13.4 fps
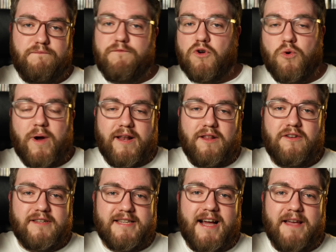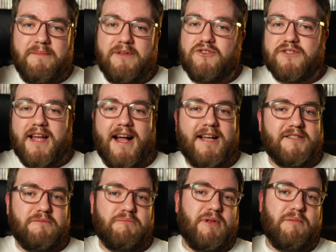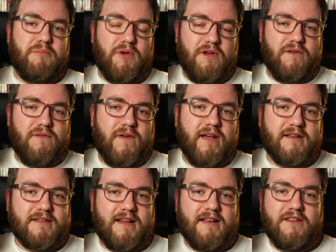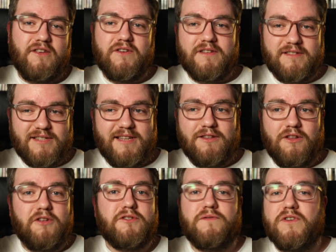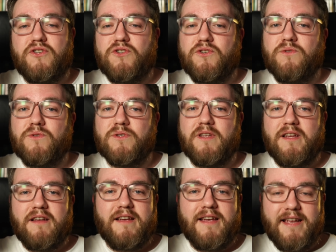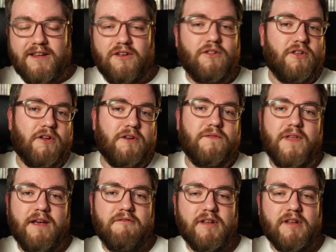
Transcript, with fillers: for quite a long time, it just hasn't been perfect, and you can see lots of issues in a lot of their